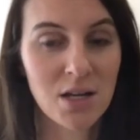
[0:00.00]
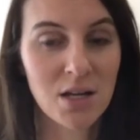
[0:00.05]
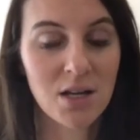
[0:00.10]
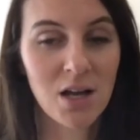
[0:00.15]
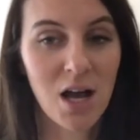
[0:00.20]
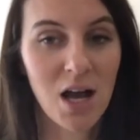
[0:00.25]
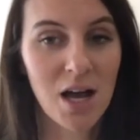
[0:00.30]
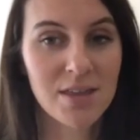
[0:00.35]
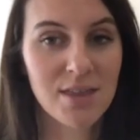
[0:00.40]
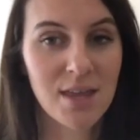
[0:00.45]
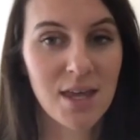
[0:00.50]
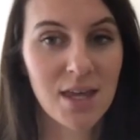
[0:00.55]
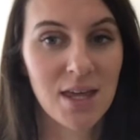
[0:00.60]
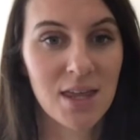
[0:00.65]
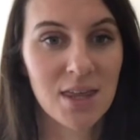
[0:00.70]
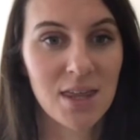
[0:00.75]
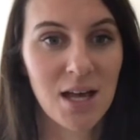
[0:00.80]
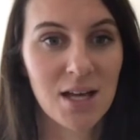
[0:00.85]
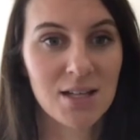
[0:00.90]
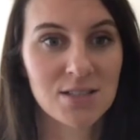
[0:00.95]
I
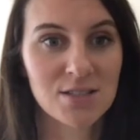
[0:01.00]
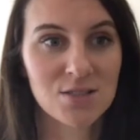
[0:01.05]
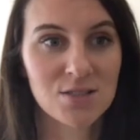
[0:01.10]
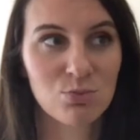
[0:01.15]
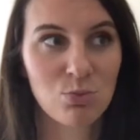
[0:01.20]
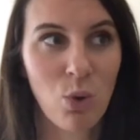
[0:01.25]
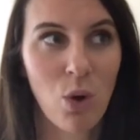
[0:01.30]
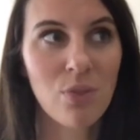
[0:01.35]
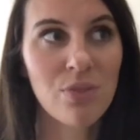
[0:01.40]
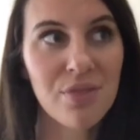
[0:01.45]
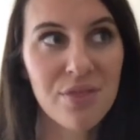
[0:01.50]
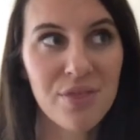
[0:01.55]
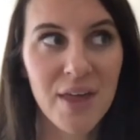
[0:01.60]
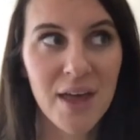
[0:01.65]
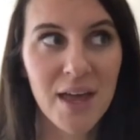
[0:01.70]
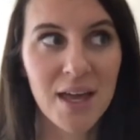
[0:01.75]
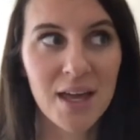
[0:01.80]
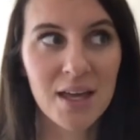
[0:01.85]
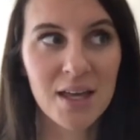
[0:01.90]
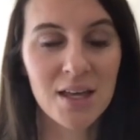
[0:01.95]
think that's one
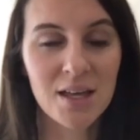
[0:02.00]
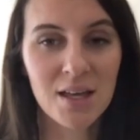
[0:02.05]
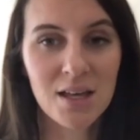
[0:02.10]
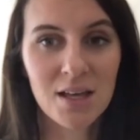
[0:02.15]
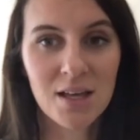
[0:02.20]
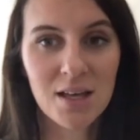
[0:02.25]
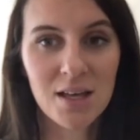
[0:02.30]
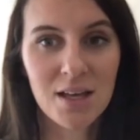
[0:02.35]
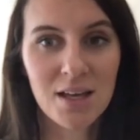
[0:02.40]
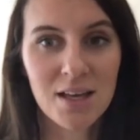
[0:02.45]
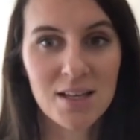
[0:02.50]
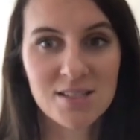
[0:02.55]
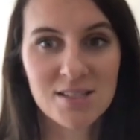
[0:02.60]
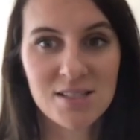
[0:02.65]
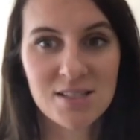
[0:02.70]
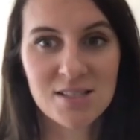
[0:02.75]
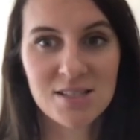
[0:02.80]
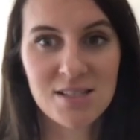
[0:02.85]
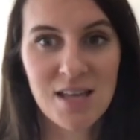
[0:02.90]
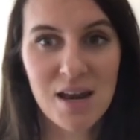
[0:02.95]
thing. It's
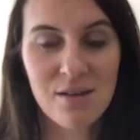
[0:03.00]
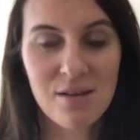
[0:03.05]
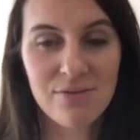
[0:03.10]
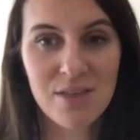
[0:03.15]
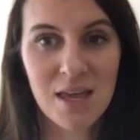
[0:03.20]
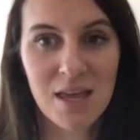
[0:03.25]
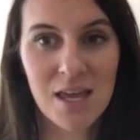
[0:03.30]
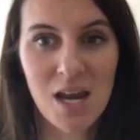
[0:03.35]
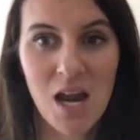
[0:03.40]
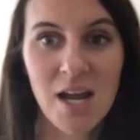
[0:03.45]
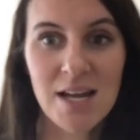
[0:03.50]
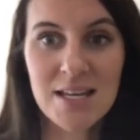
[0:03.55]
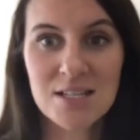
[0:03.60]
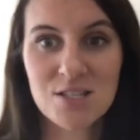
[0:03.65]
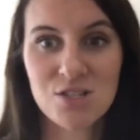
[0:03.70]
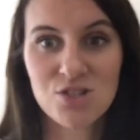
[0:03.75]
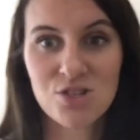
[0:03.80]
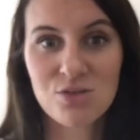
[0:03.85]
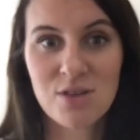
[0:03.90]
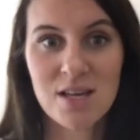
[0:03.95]
instead of thinking, I need
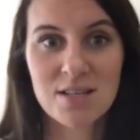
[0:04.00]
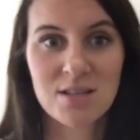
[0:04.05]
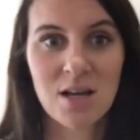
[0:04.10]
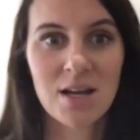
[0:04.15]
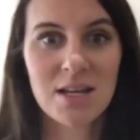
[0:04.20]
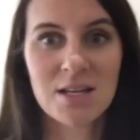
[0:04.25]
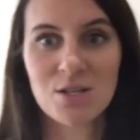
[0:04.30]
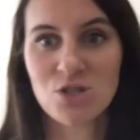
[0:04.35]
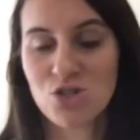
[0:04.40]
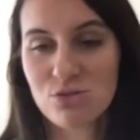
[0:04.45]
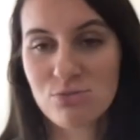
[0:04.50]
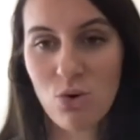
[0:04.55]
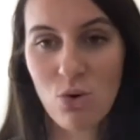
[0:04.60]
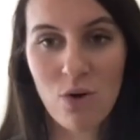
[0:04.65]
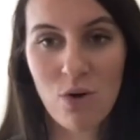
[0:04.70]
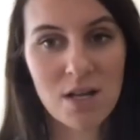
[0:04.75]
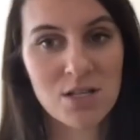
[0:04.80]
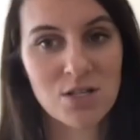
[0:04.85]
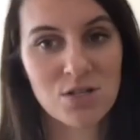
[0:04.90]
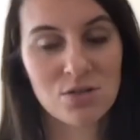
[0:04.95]
to do this, I need to do more,
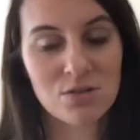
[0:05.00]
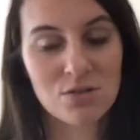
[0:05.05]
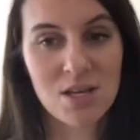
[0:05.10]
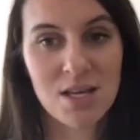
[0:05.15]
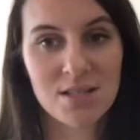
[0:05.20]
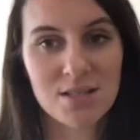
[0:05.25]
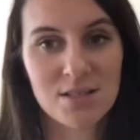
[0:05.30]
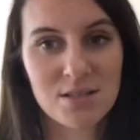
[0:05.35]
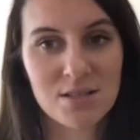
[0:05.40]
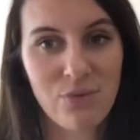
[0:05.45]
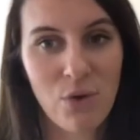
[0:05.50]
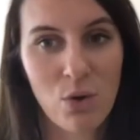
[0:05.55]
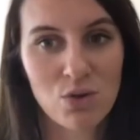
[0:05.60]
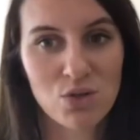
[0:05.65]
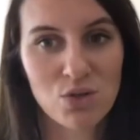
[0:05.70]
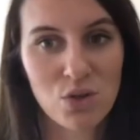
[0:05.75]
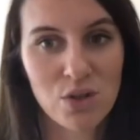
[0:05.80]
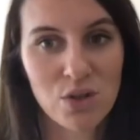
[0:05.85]
I need to do this, it's focus on the